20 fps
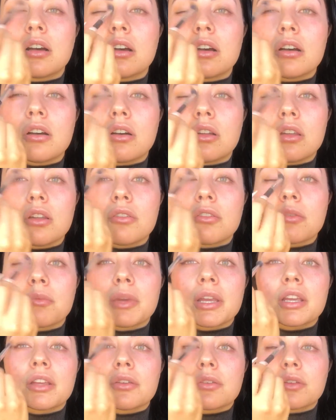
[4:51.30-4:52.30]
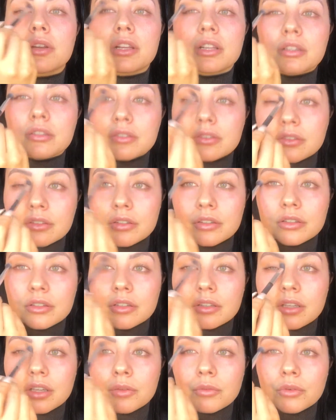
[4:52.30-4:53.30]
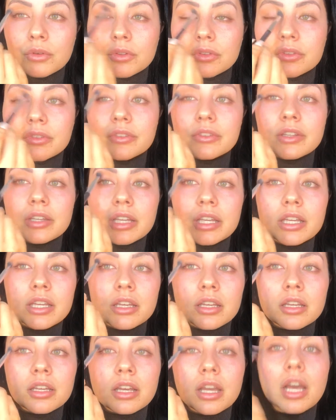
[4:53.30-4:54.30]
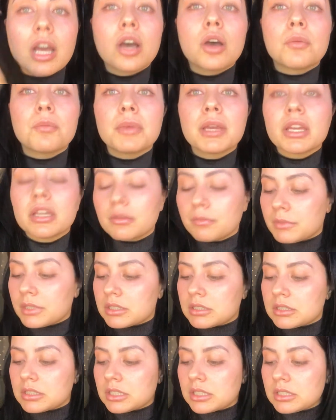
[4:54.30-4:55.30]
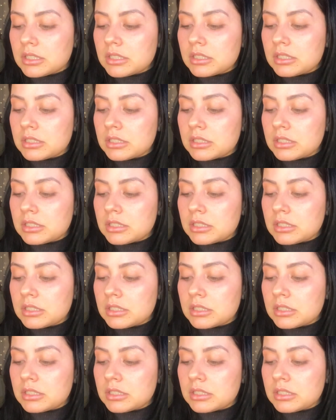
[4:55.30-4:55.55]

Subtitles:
all over my crease, and we'll see how pigmented